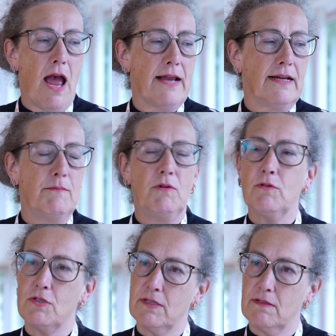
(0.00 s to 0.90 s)
And I'm
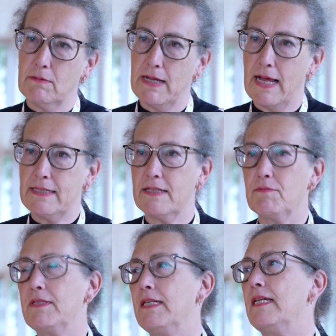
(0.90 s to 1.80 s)
also aware
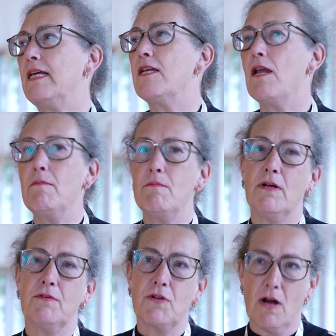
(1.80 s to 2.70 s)
that within a
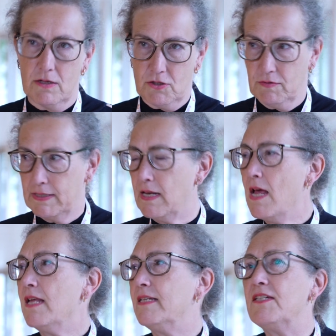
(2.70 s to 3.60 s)
number of countries
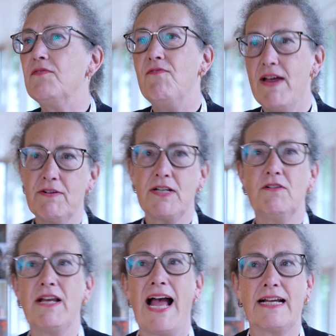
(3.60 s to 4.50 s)
there's very
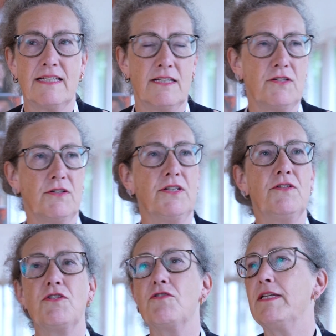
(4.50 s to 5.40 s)
good access to
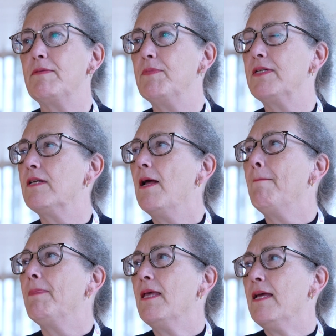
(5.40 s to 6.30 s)
acute treatment
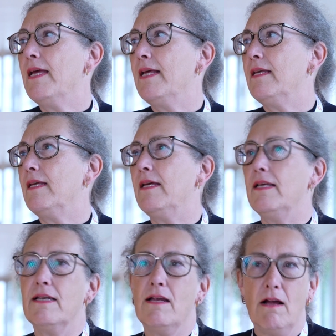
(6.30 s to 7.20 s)

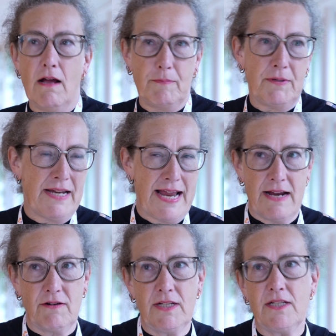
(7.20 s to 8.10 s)
in urban
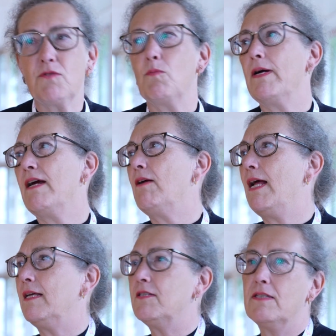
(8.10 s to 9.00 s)
areas,
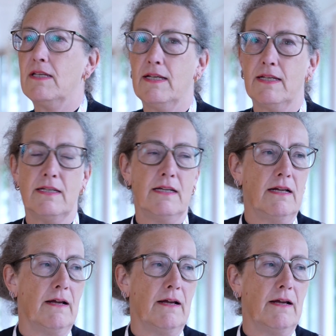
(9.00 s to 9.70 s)
whereas in